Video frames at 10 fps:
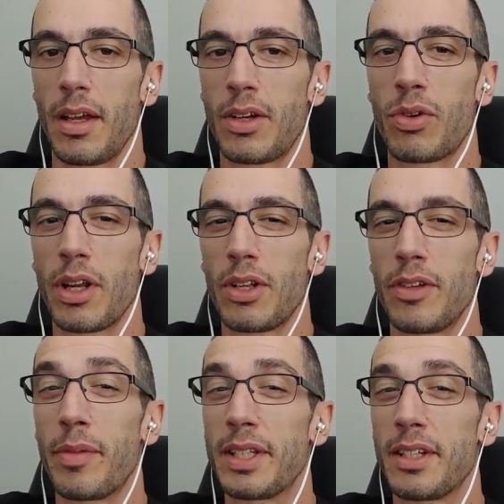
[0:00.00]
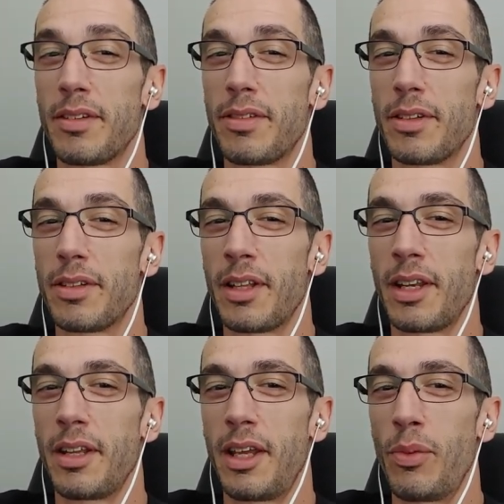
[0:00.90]
critical of myself
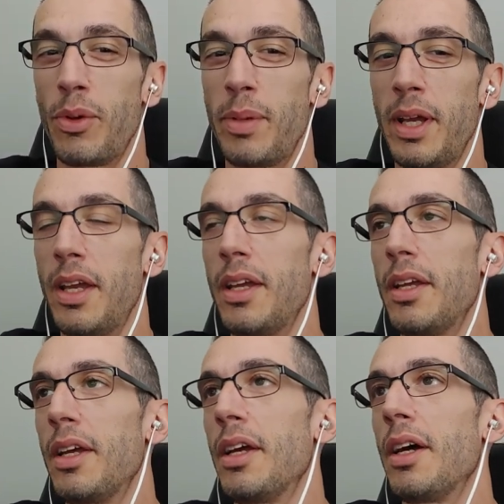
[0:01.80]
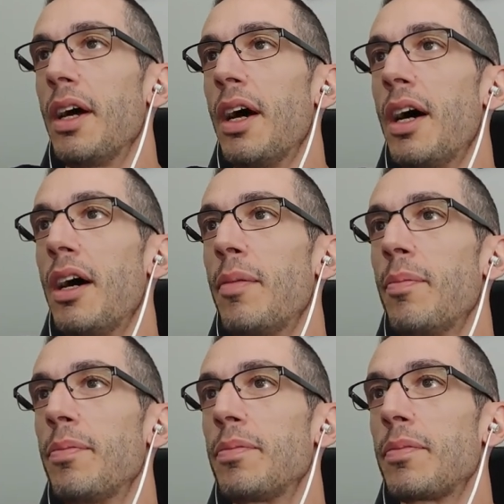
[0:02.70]
than he would be.
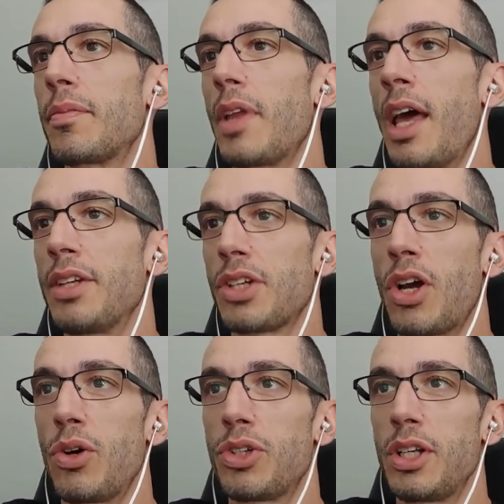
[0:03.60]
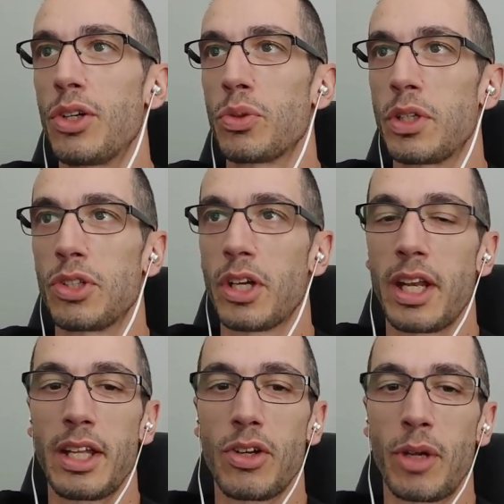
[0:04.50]
Um, and as a coach, he knows what he's looking
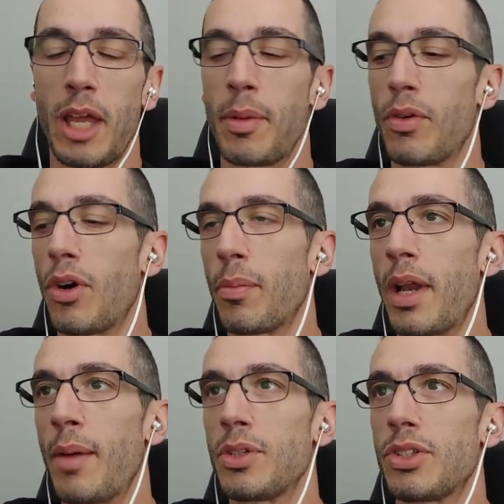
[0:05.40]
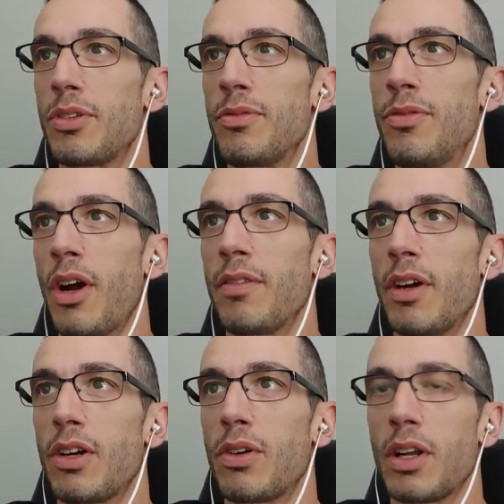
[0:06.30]
at, don't get me wrong, but I'm just very,
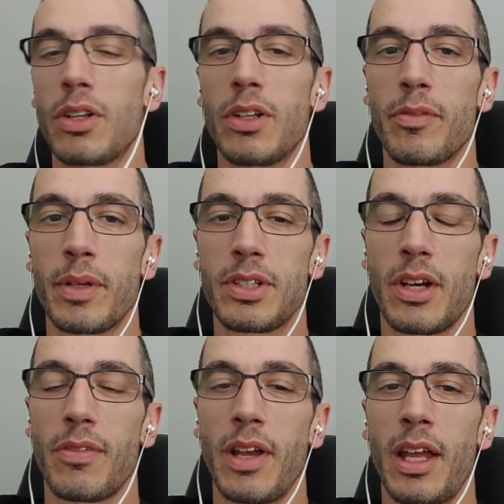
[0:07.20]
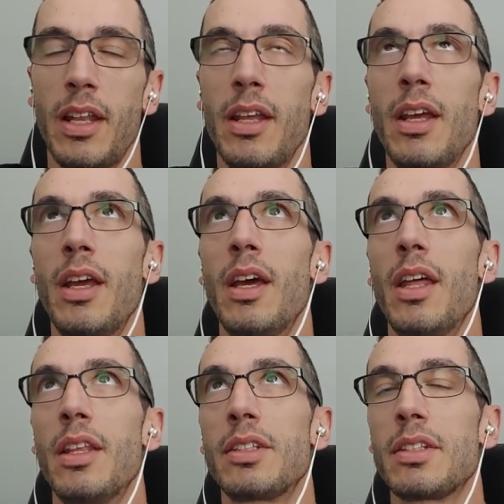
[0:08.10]
very critical of myself. And
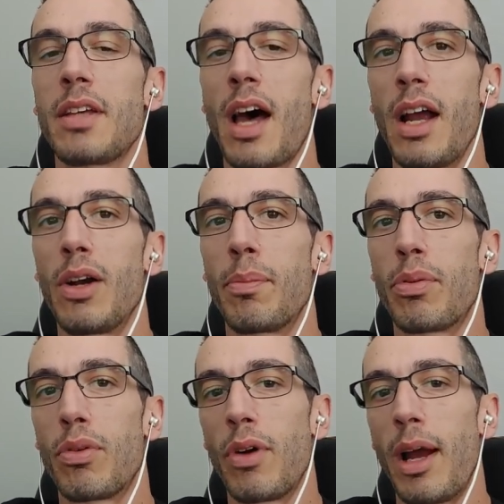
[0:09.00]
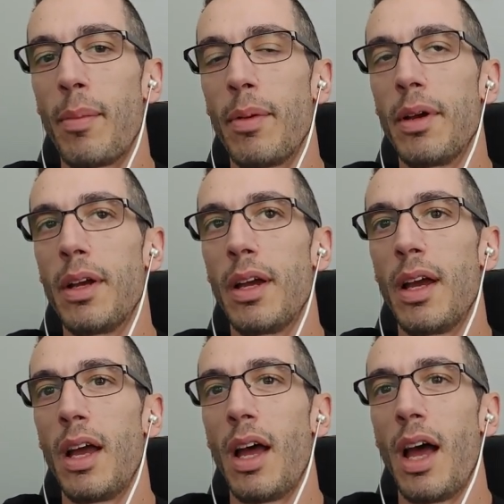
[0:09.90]
this entire prep,
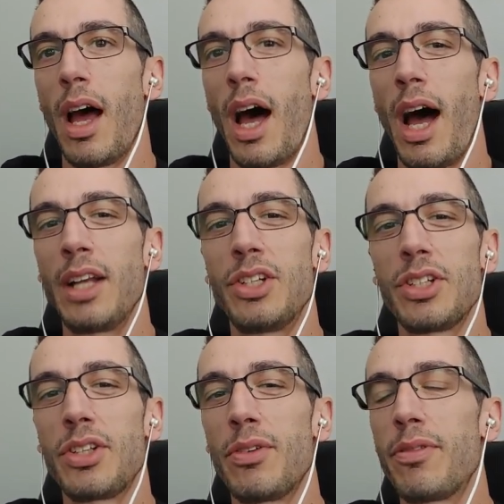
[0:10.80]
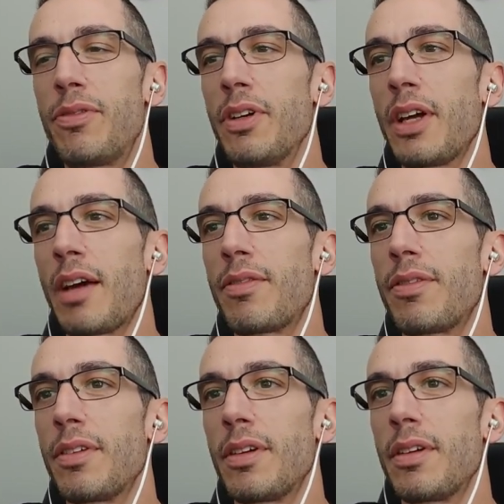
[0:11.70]
I just don't feel like
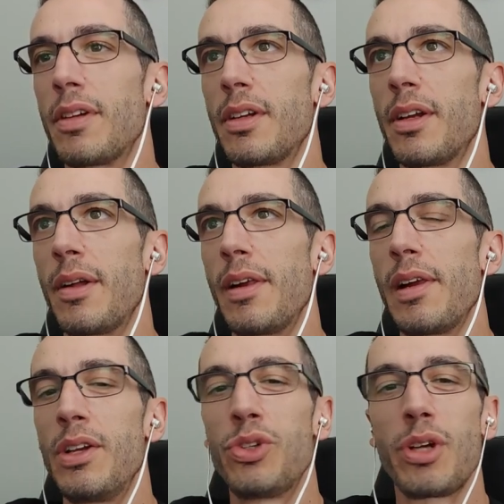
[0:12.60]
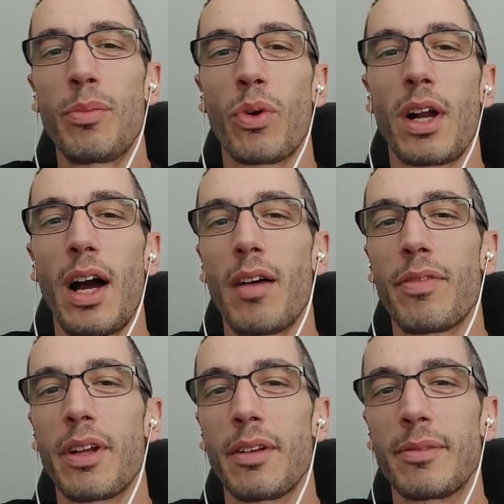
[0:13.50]
I've, usually I'm more
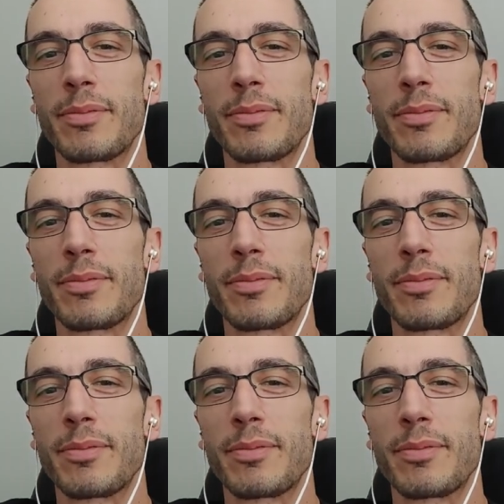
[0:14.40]
confident